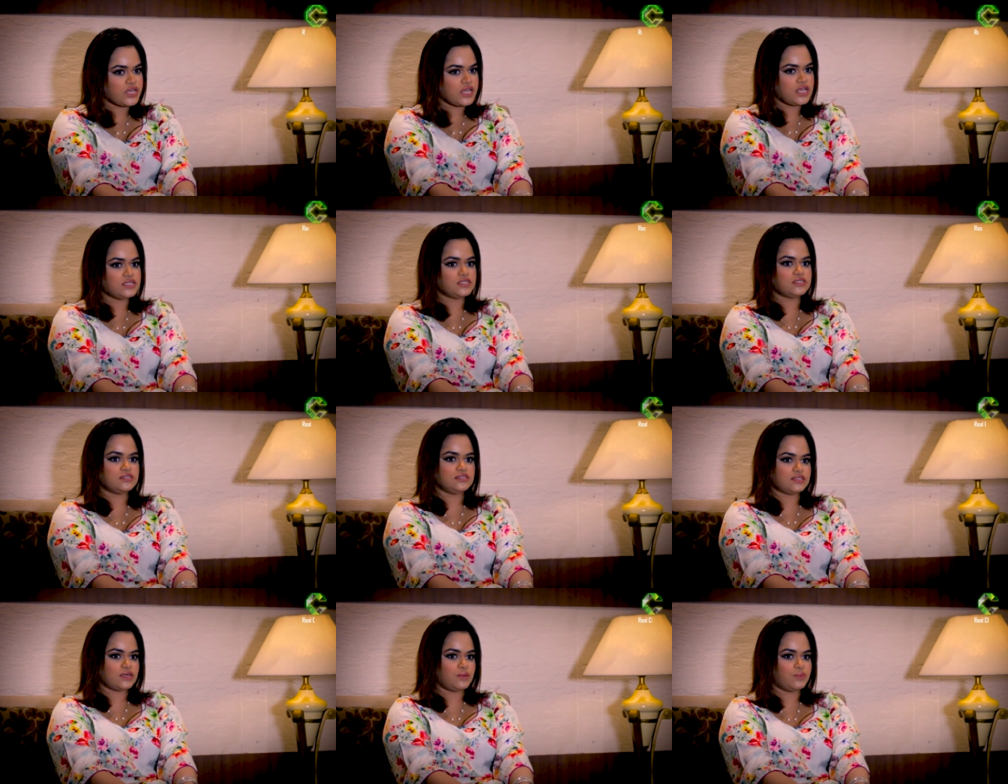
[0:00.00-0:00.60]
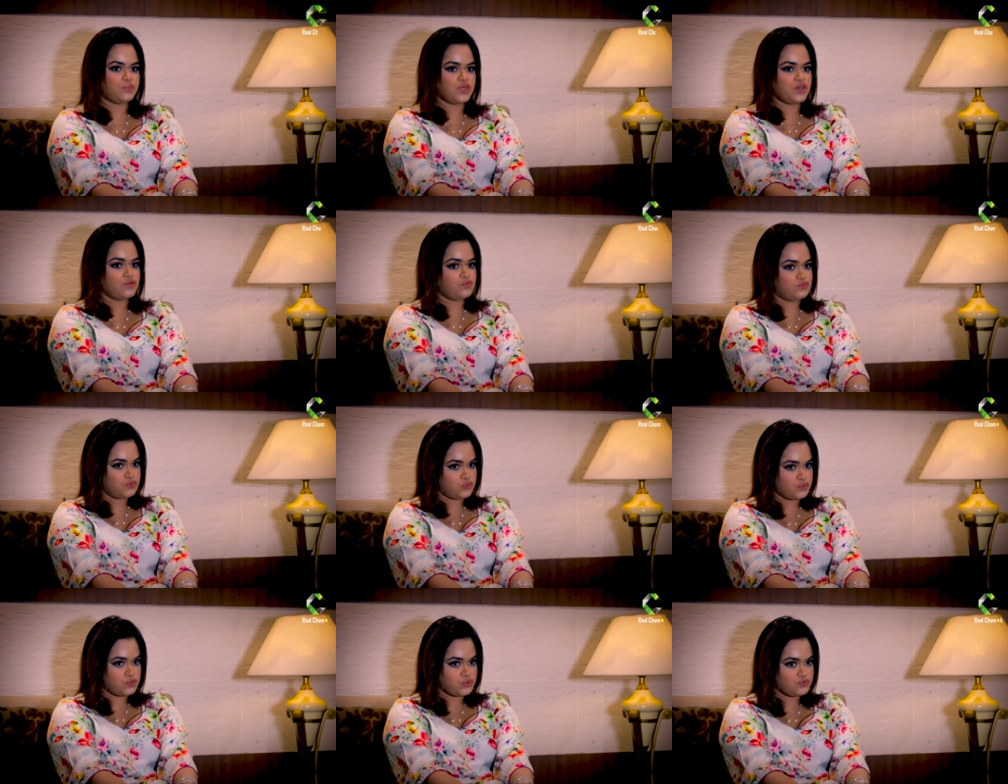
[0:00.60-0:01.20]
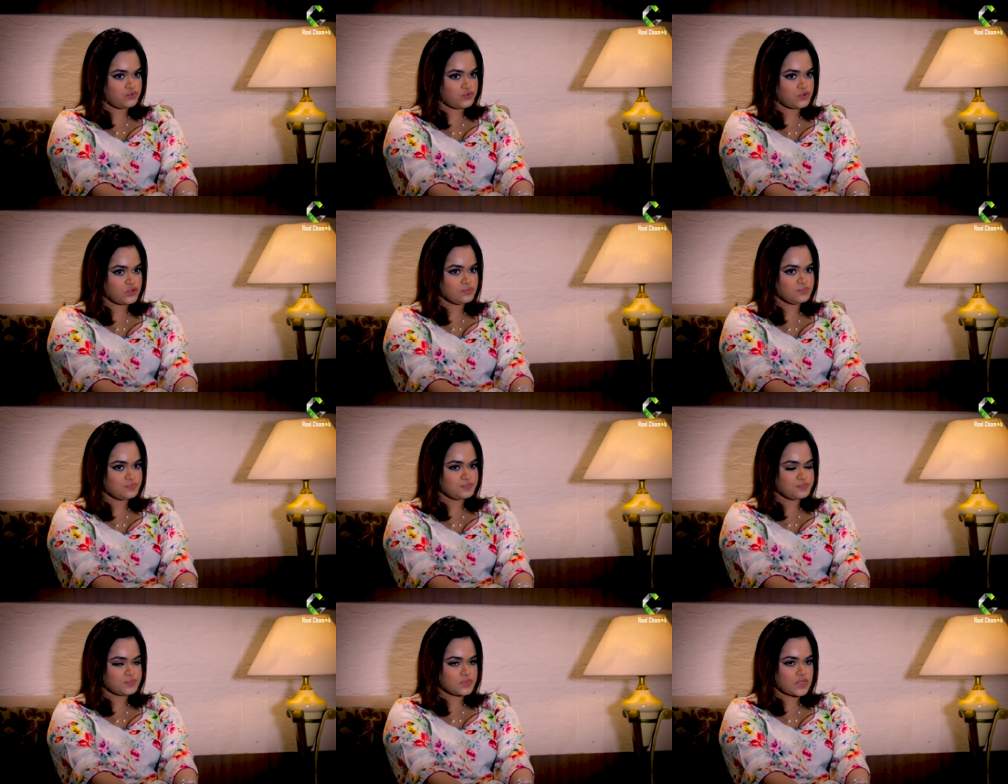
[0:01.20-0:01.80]
created something
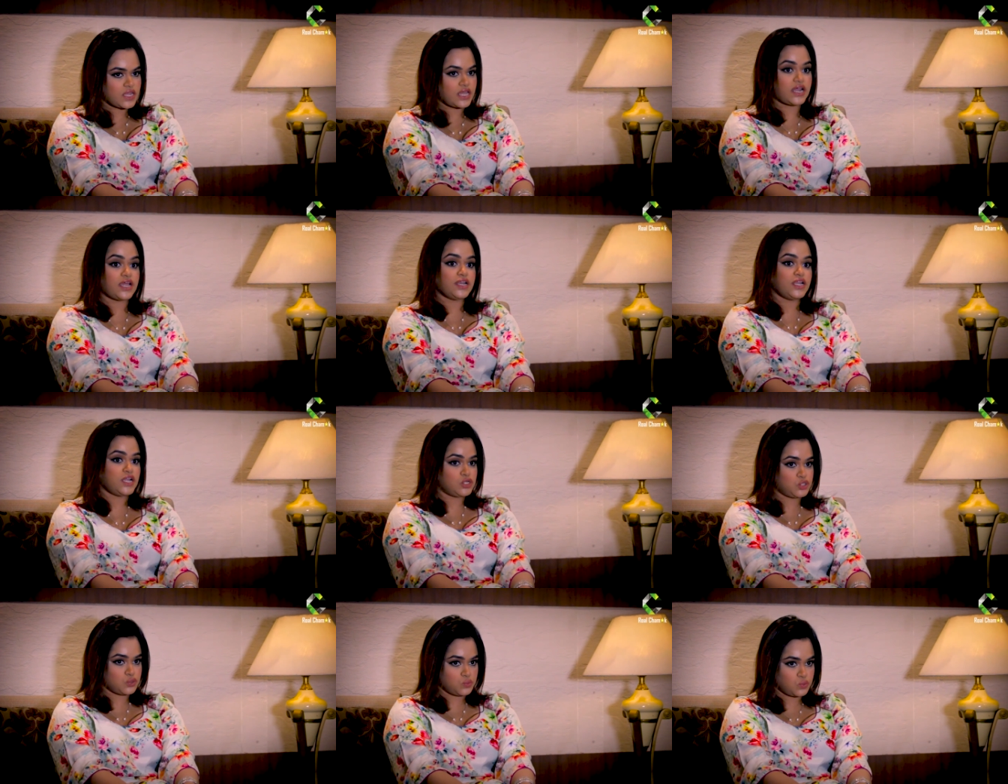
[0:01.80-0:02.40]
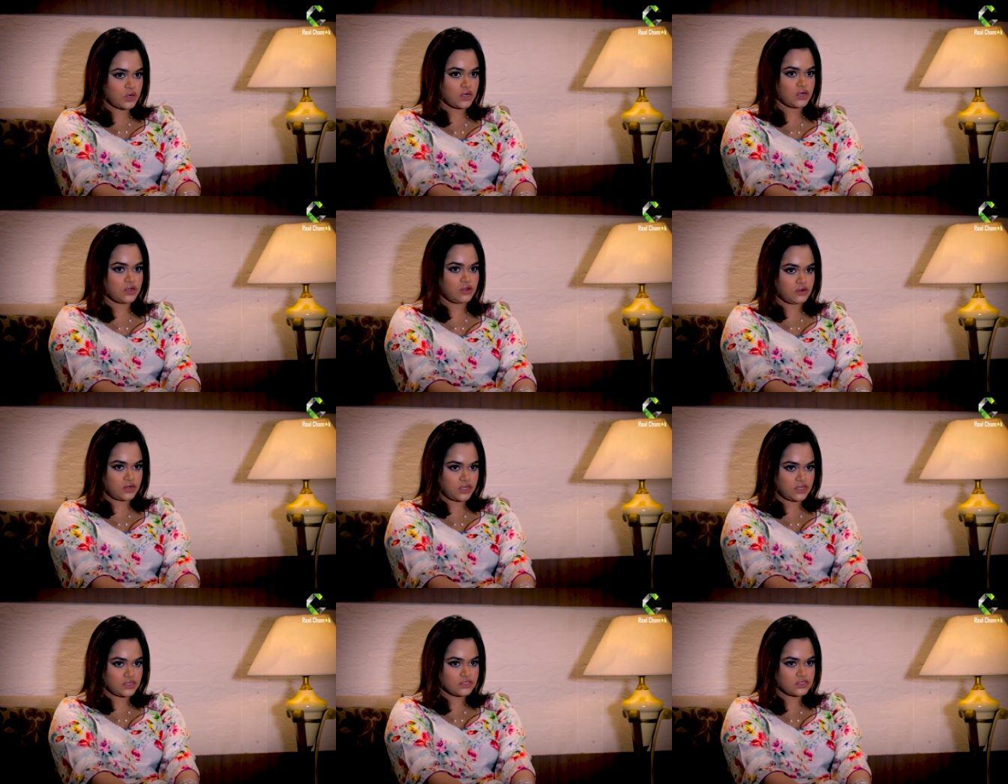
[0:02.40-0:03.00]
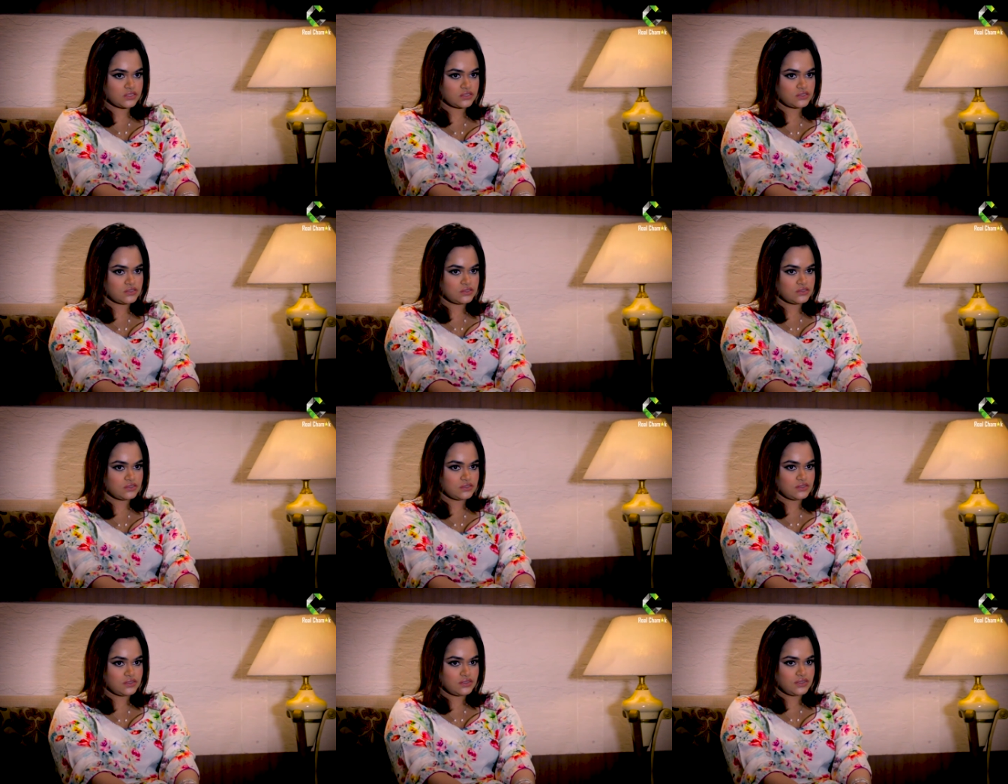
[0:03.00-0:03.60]
fruitful and I need to work on it
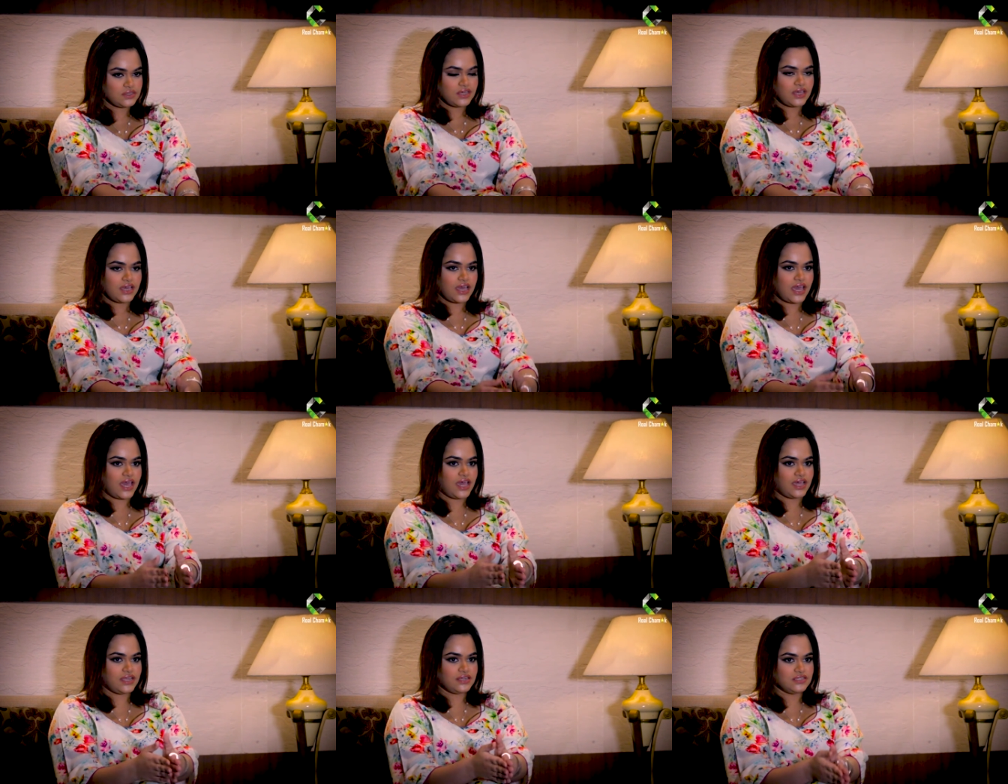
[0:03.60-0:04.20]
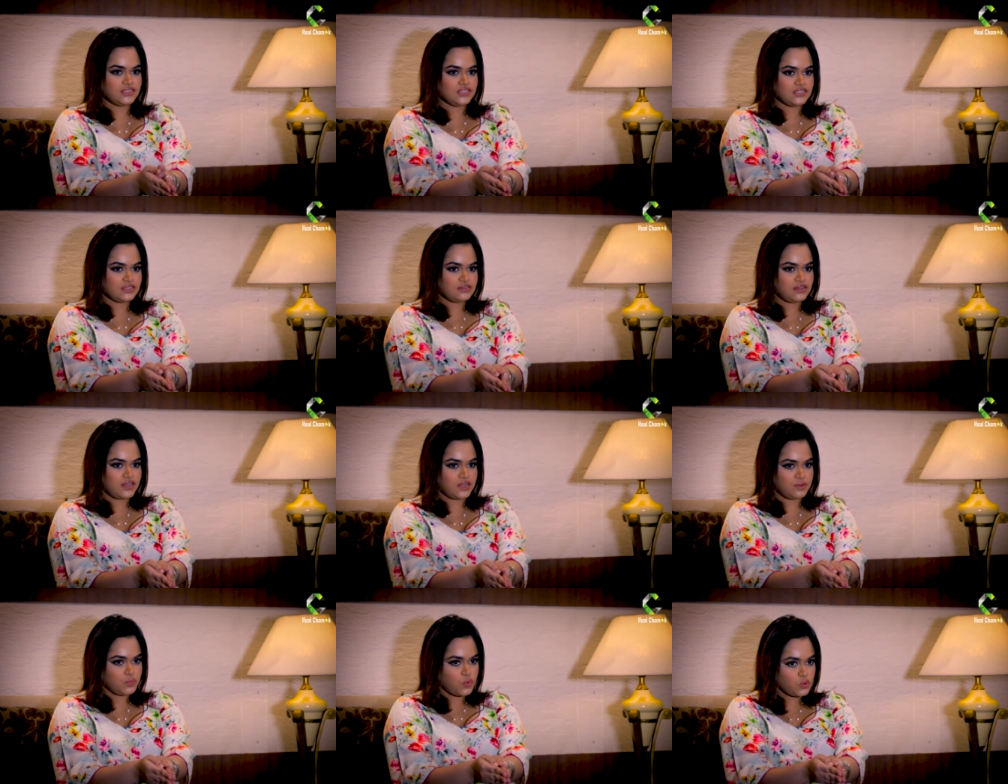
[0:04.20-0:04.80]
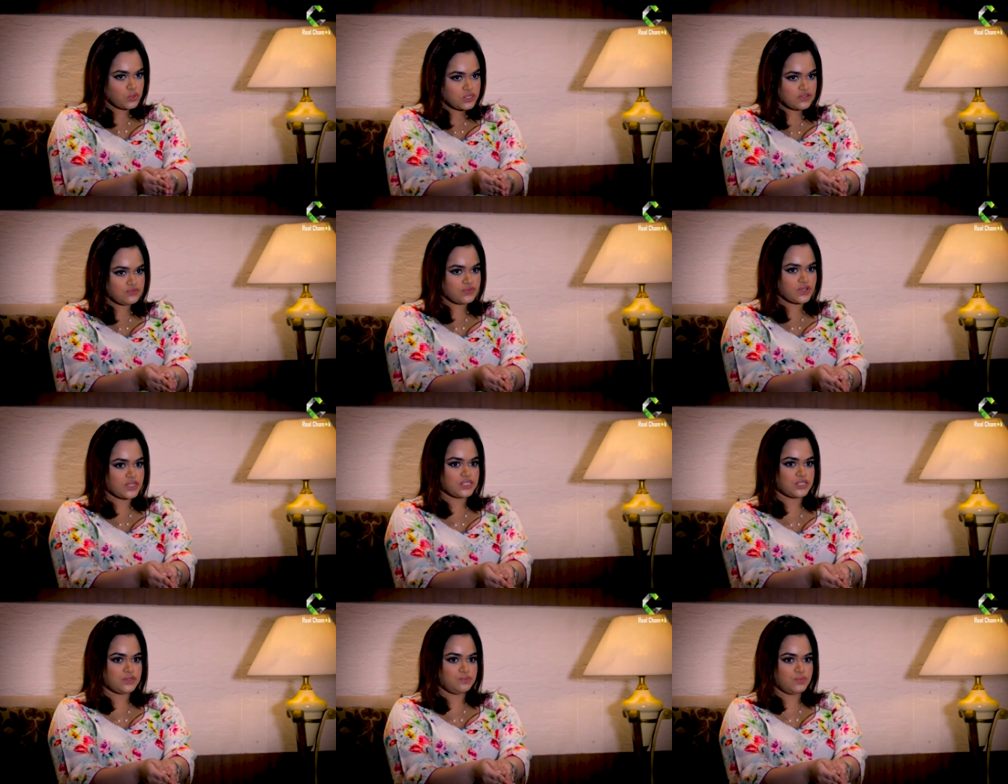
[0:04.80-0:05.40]
and it
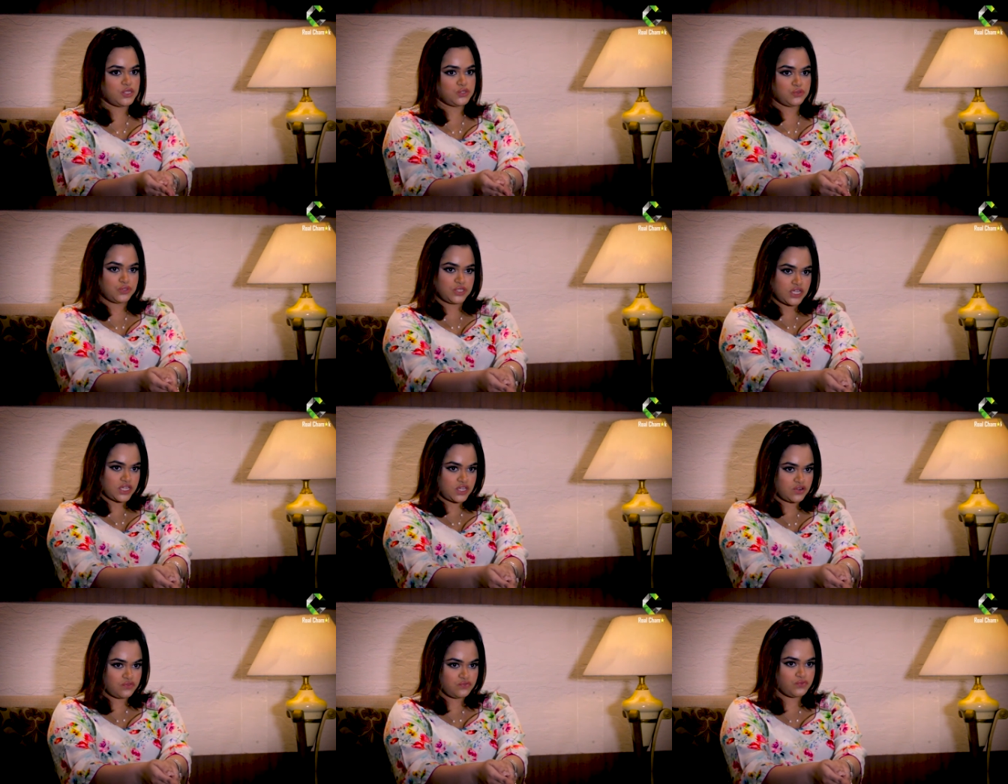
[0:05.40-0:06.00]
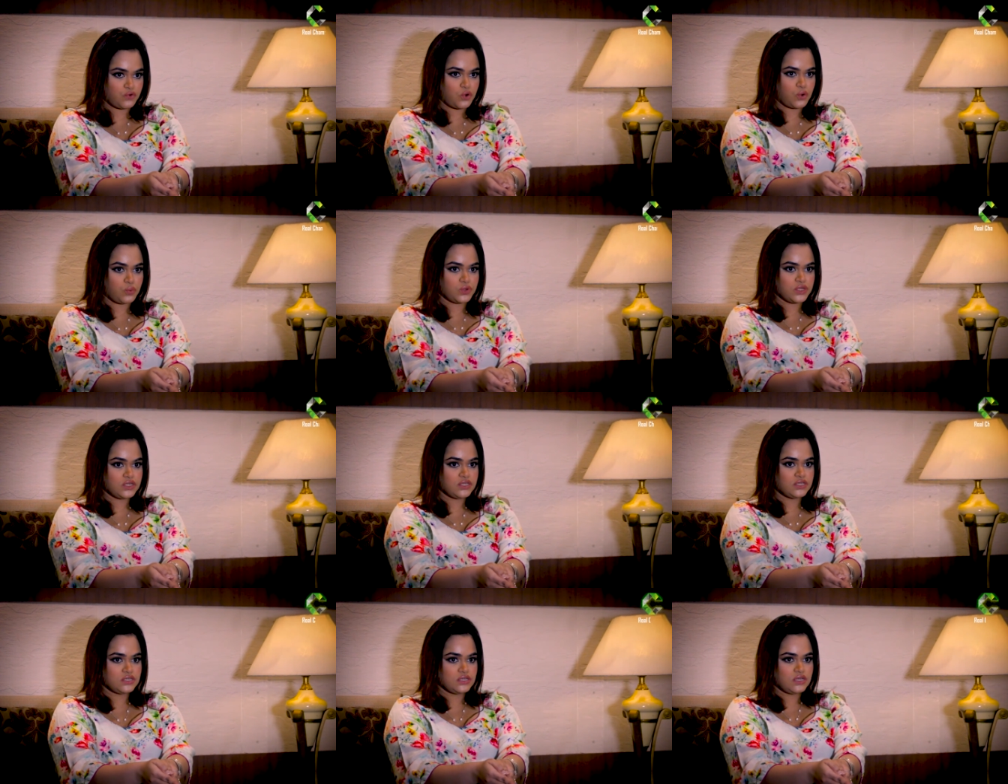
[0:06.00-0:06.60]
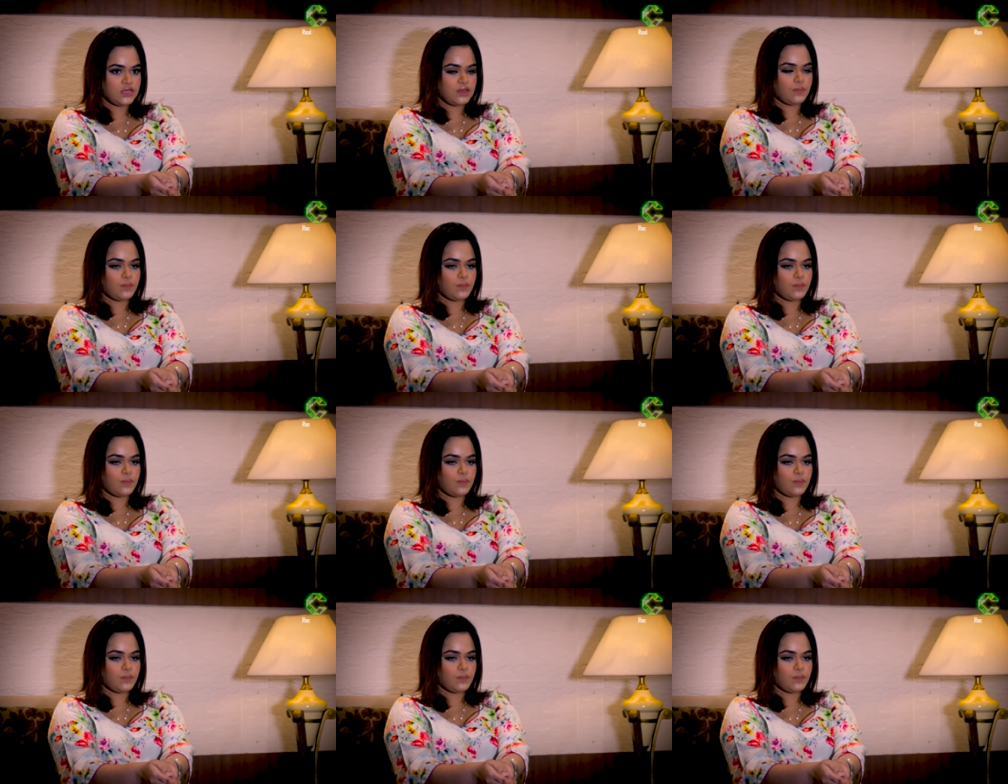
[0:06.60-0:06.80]
motivated me to take it forward